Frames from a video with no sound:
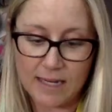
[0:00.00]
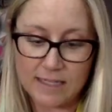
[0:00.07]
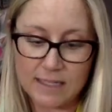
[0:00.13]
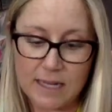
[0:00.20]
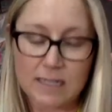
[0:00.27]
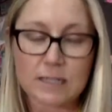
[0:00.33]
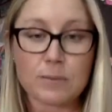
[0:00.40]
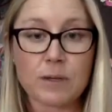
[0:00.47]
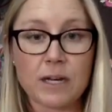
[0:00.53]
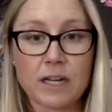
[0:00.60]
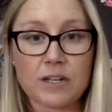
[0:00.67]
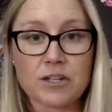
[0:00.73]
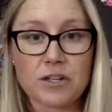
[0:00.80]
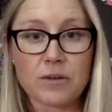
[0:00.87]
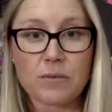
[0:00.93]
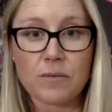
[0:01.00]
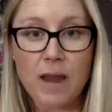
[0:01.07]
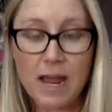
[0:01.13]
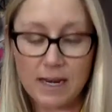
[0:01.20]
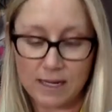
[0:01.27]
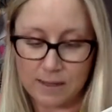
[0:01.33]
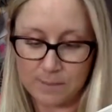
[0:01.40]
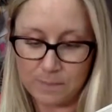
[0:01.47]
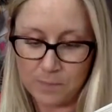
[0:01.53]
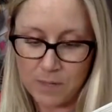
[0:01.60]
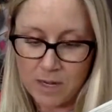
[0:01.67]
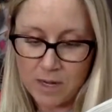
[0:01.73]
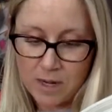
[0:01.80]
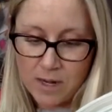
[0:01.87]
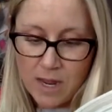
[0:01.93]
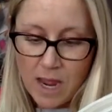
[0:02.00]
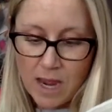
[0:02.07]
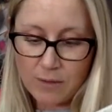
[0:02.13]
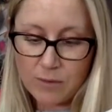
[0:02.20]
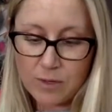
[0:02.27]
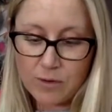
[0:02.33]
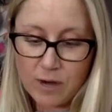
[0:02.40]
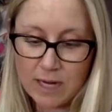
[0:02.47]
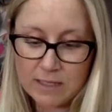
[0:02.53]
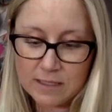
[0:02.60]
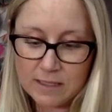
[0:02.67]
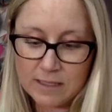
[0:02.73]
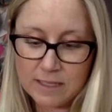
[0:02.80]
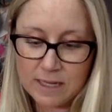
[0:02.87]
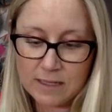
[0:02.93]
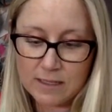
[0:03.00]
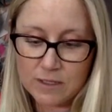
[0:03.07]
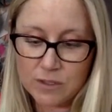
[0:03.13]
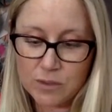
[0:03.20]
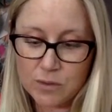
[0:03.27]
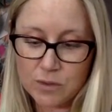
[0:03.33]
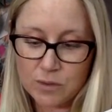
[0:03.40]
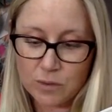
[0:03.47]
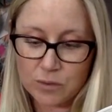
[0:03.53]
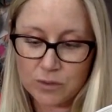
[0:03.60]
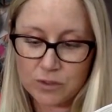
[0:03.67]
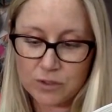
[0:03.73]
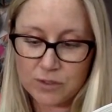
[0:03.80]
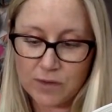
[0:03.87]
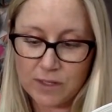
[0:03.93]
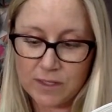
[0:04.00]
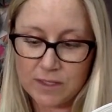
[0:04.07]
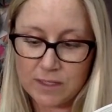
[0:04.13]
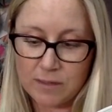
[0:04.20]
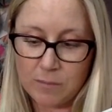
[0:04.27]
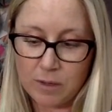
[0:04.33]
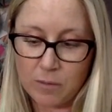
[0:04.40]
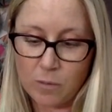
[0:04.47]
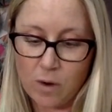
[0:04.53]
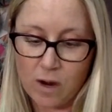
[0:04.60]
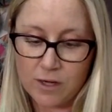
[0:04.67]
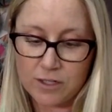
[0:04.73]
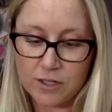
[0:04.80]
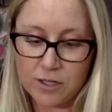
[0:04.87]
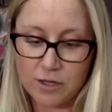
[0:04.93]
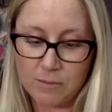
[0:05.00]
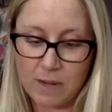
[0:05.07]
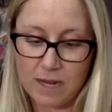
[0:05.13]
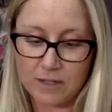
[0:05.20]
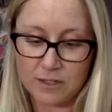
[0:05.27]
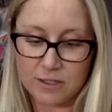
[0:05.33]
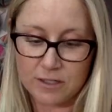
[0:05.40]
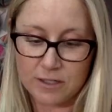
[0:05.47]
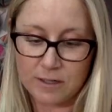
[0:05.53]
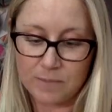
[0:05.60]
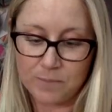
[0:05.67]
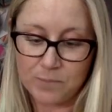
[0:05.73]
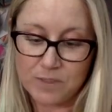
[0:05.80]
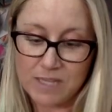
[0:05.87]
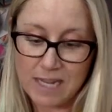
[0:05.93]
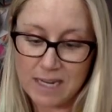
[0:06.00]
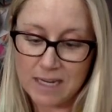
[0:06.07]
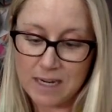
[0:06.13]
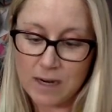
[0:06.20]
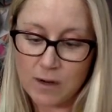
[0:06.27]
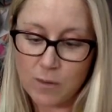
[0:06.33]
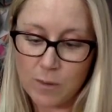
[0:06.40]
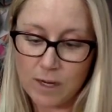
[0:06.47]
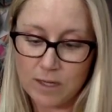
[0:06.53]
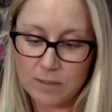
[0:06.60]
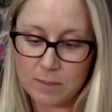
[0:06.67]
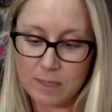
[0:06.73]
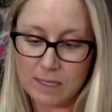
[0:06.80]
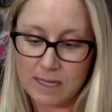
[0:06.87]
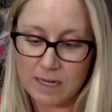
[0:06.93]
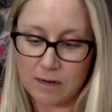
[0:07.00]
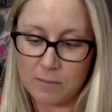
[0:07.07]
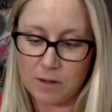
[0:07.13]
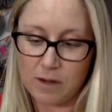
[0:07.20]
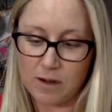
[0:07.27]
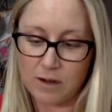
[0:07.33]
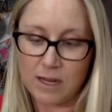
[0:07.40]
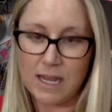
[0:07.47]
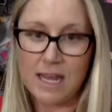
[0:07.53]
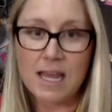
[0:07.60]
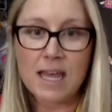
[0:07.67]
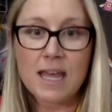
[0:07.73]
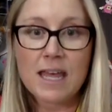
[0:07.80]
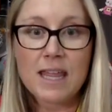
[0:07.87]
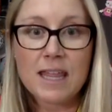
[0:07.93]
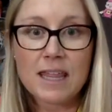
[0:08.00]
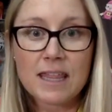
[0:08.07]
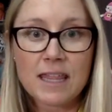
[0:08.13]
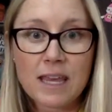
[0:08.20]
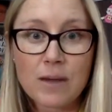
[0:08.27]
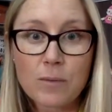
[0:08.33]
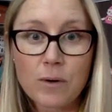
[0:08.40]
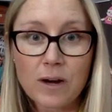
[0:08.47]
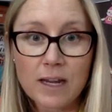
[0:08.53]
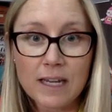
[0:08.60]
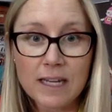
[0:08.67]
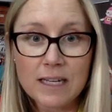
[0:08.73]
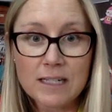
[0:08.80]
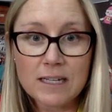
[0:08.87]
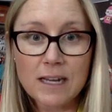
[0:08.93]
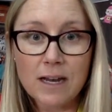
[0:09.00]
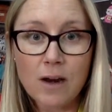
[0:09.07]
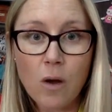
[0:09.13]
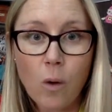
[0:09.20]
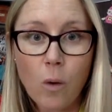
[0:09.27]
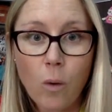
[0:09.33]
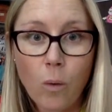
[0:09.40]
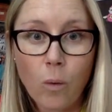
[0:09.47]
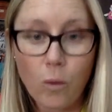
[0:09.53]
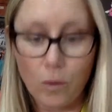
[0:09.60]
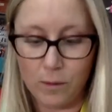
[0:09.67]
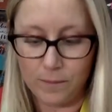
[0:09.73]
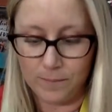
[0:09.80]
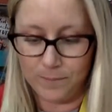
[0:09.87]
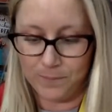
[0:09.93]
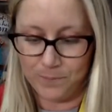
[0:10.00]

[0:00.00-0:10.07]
his explanation ready. I regret to say that 2 soldiers fell asleep on watch, Your Majesty, taken unawares by the Ickabog. They were eaten whole.